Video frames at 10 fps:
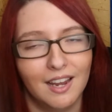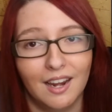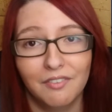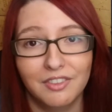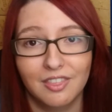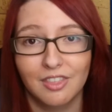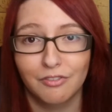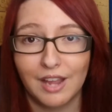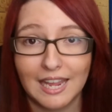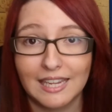I loved
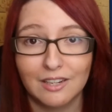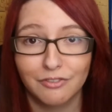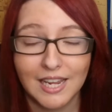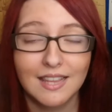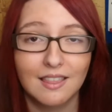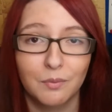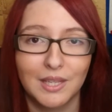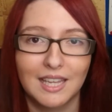the alien race that we